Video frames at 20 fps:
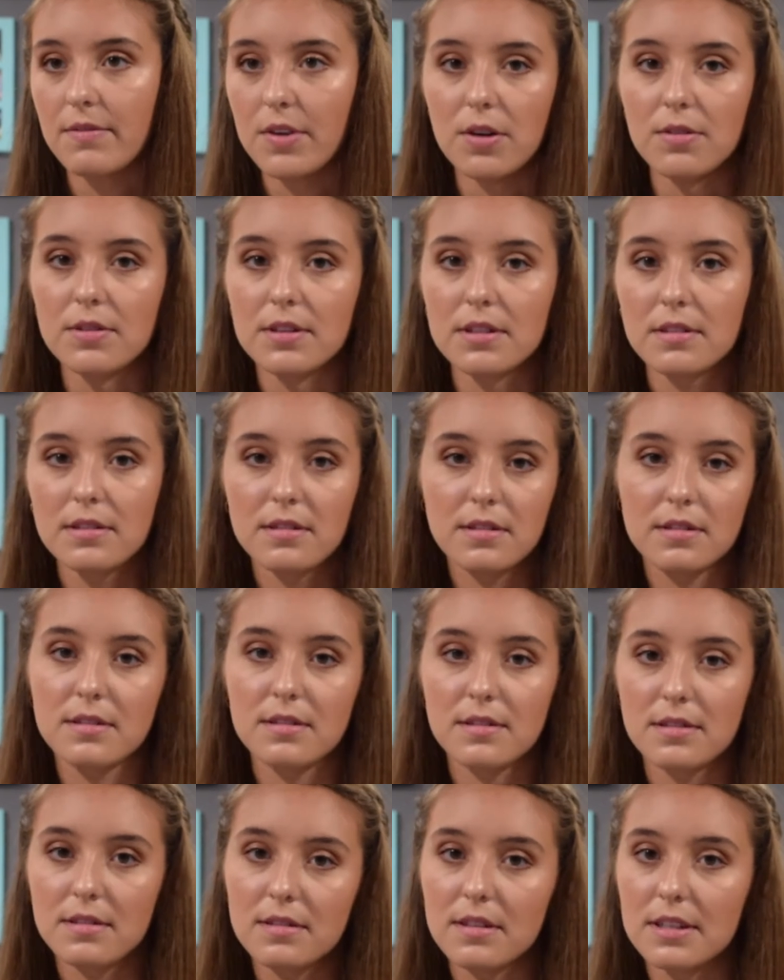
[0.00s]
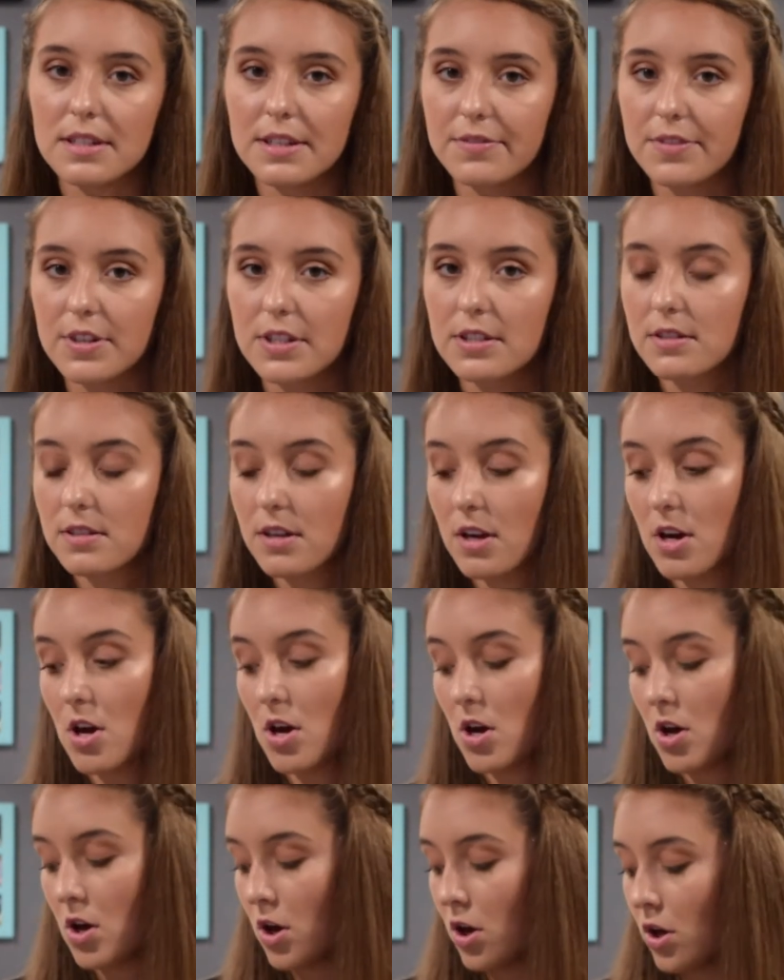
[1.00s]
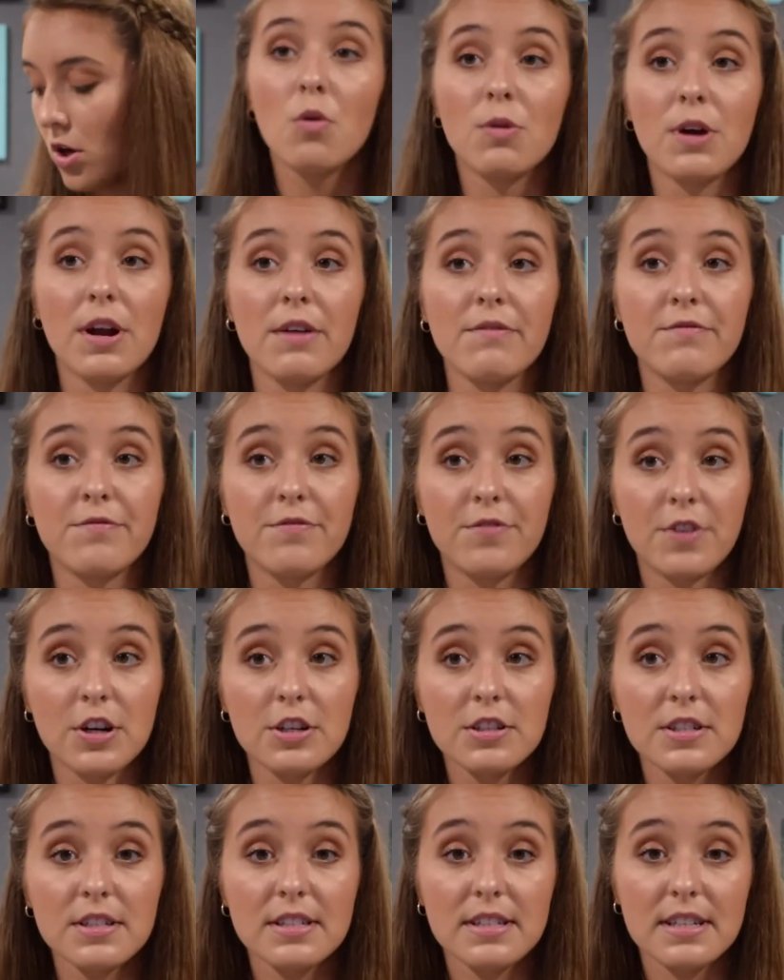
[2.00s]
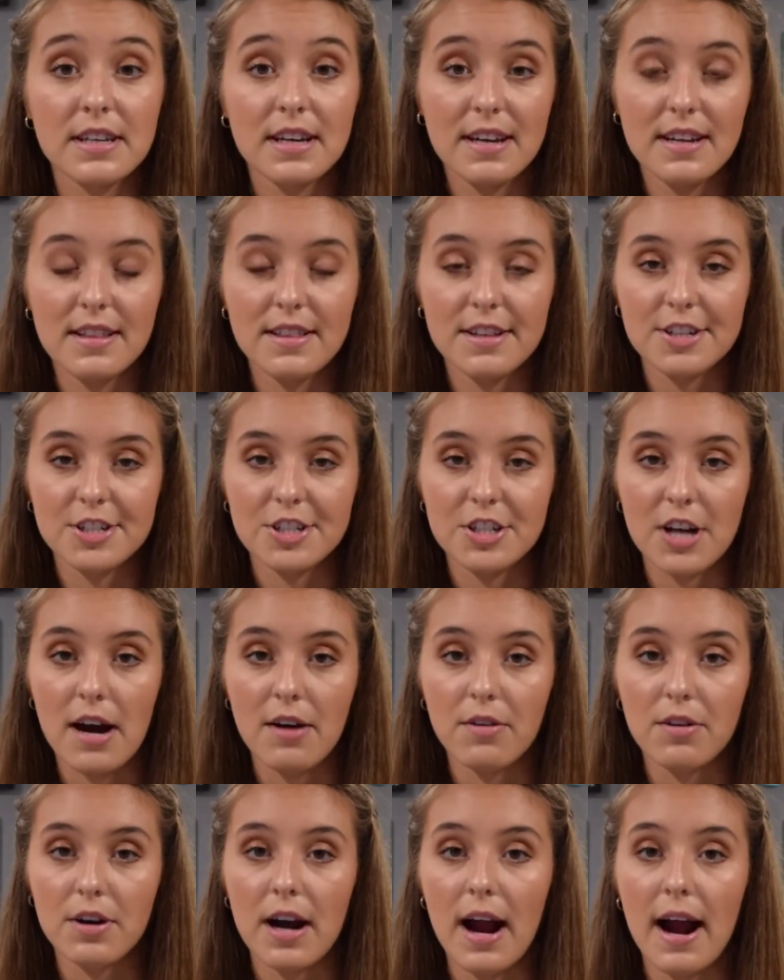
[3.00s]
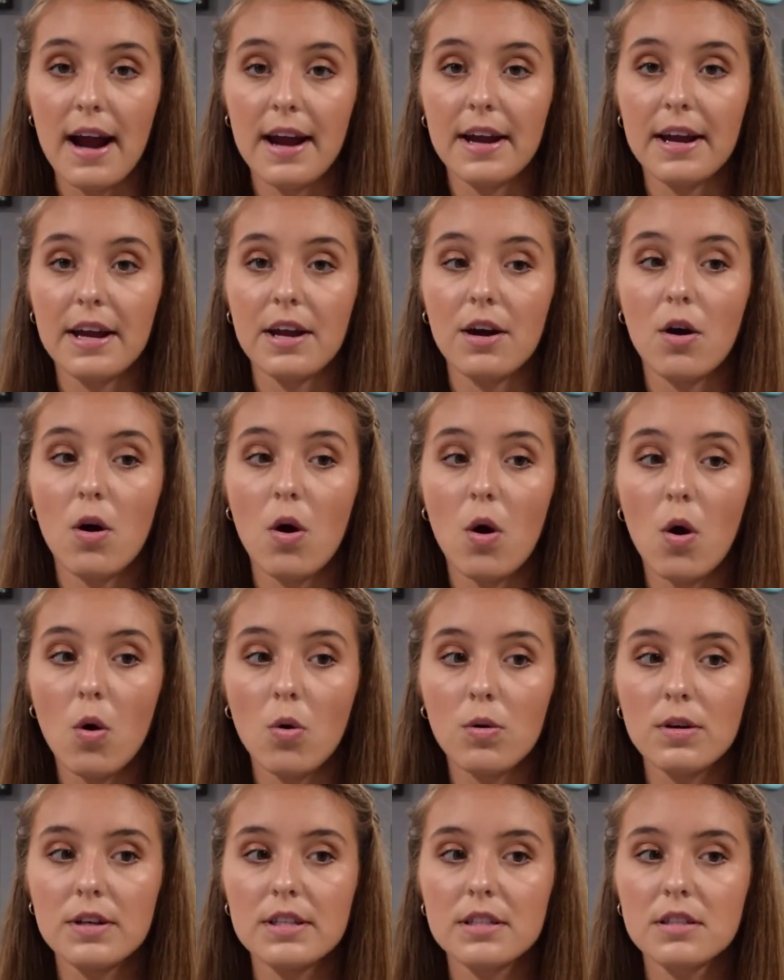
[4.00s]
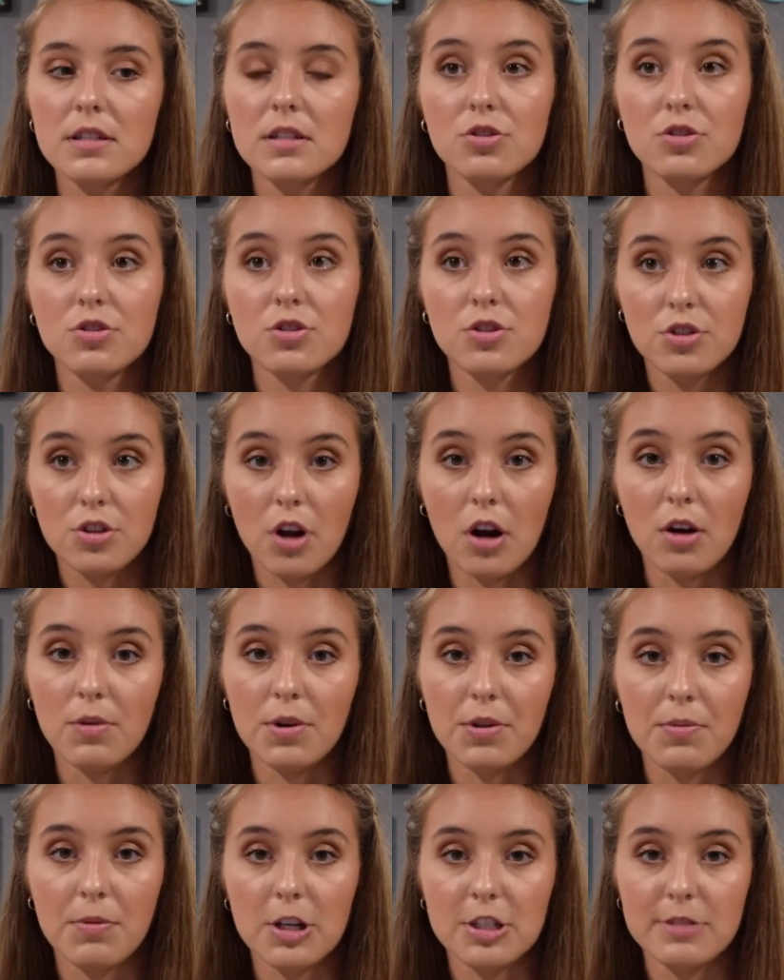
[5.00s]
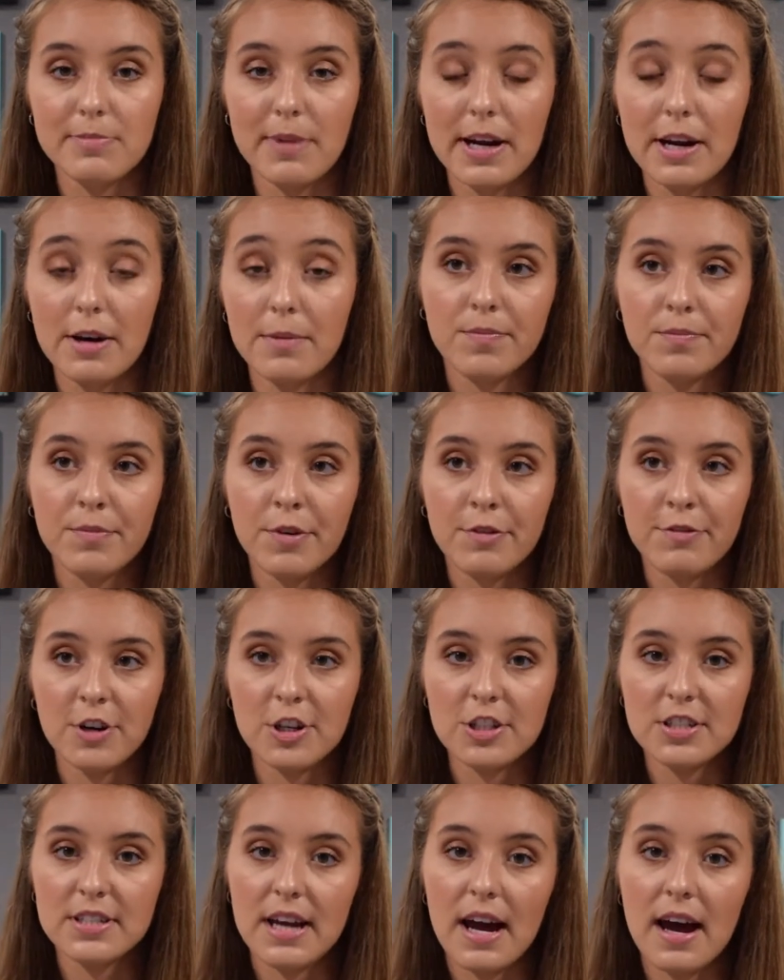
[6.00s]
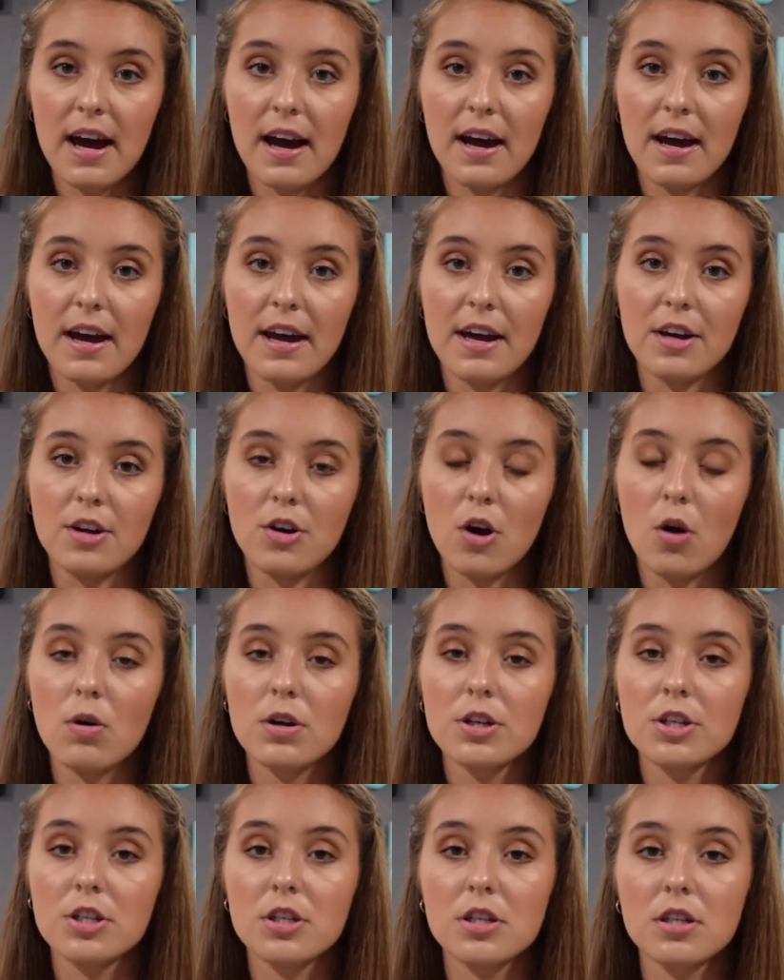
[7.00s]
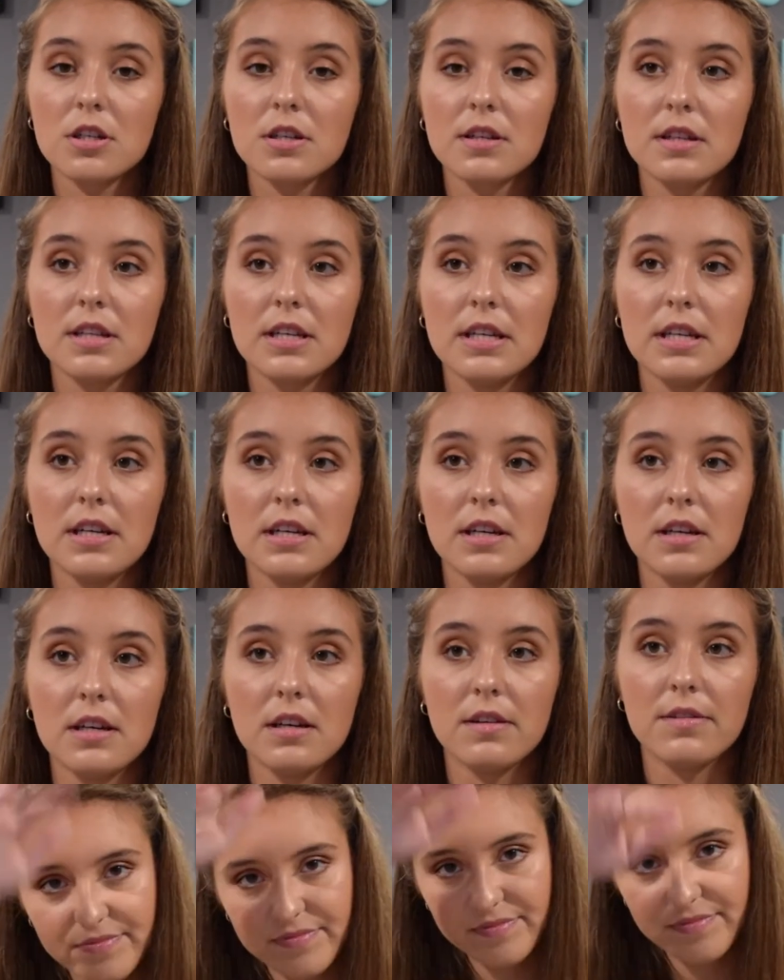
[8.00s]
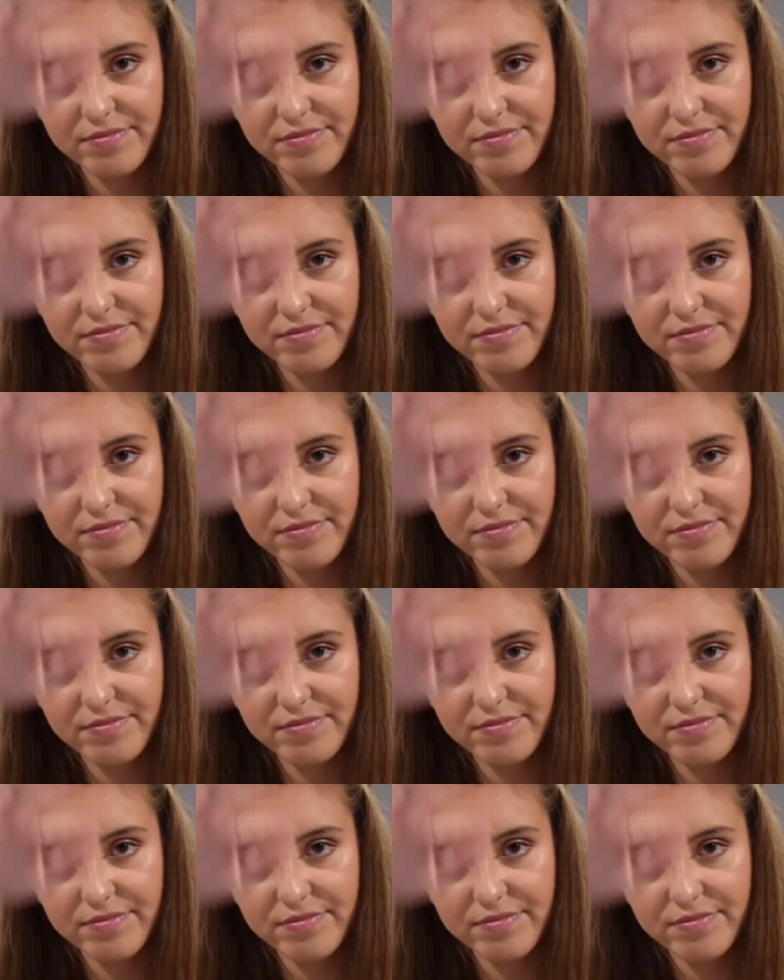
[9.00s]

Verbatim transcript: noticed a difference. When I'm first in the shower, I always start with washing my hair, but first I go under the